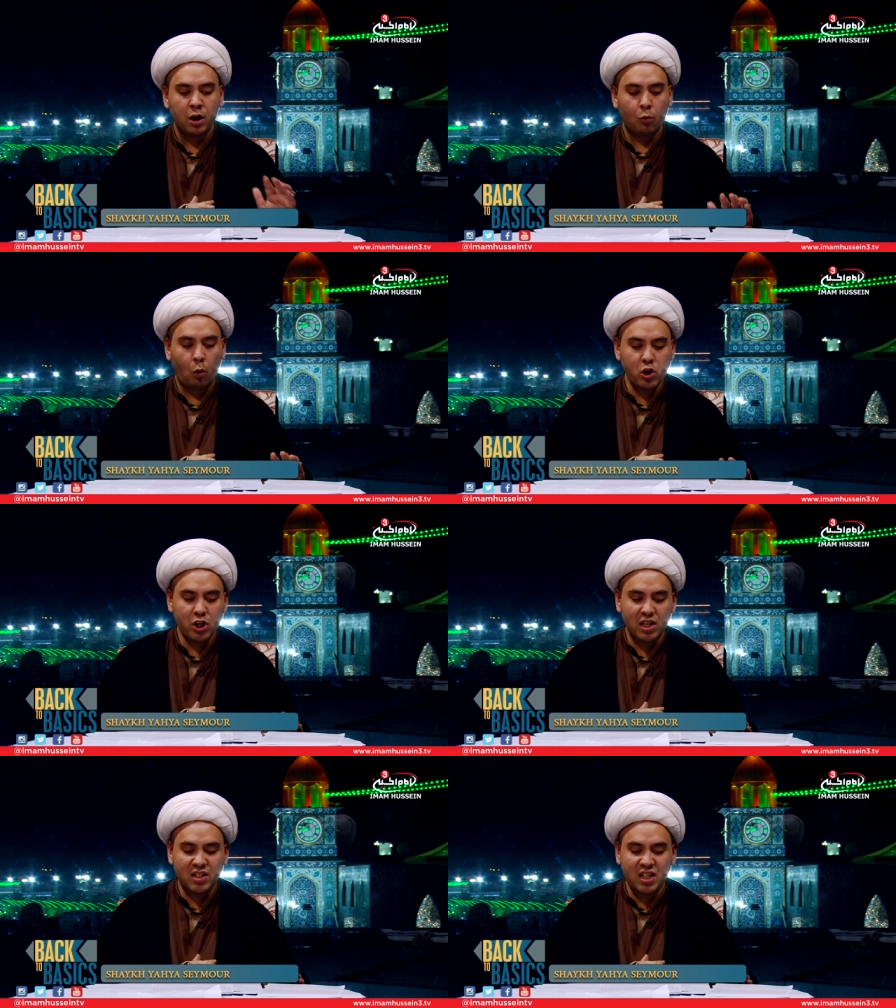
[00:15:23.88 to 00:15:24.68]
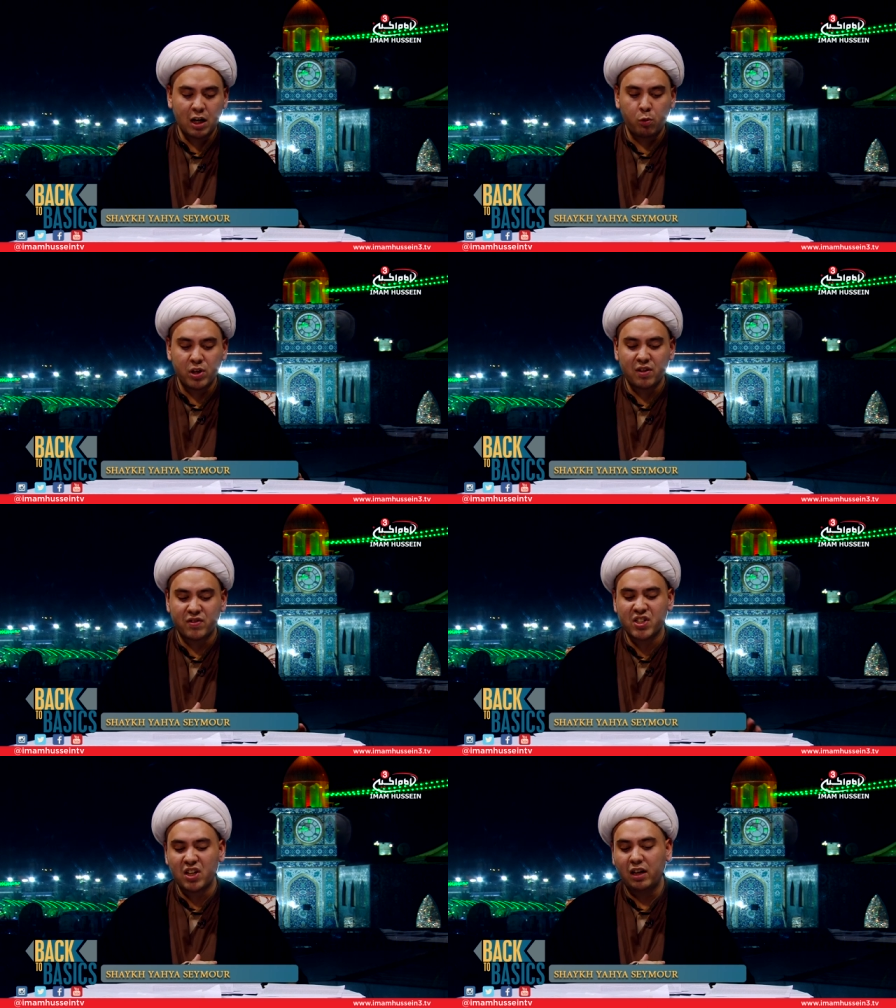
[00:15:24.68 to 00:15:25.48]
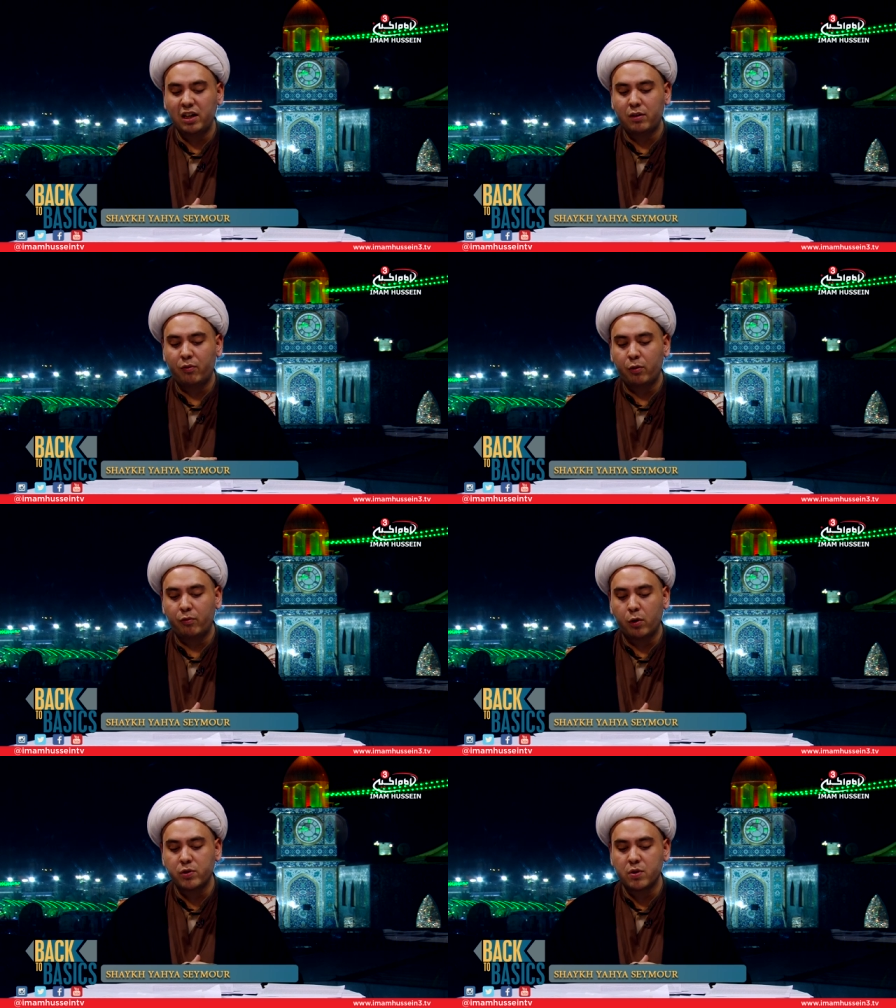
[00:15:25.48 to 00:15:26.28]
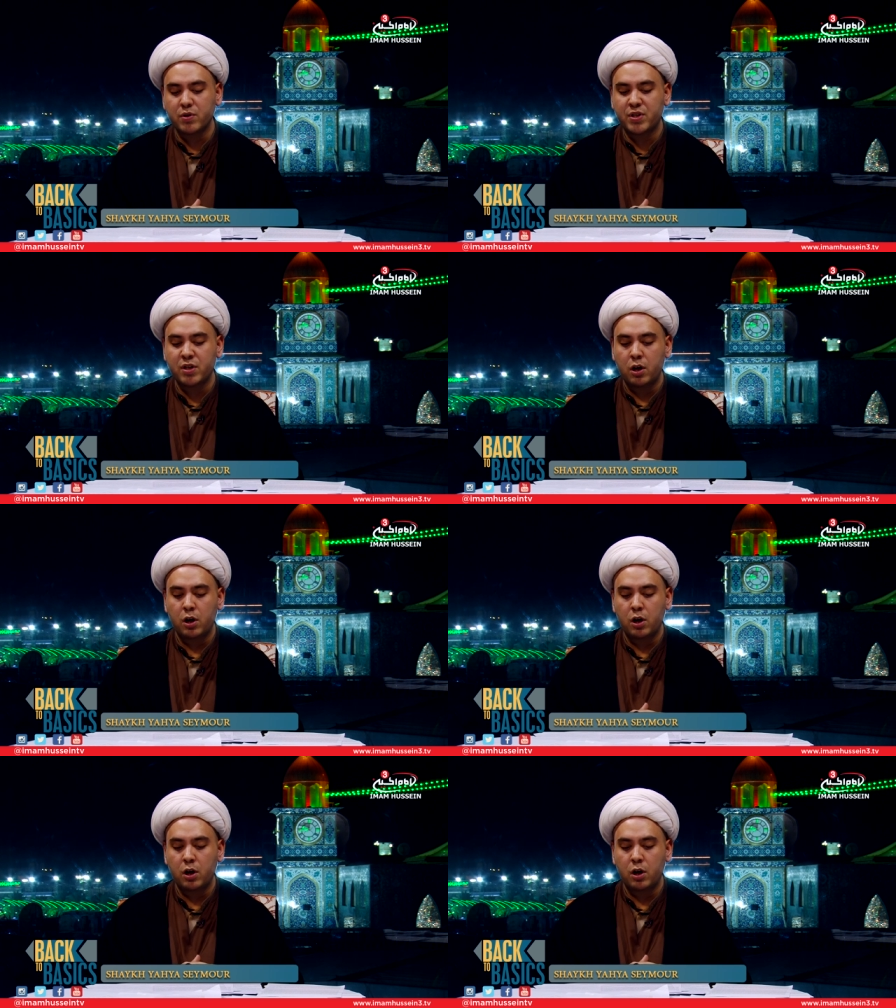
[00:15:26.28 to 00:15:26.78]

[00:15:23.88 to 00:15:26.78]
Watching a sequence of slightly different photos,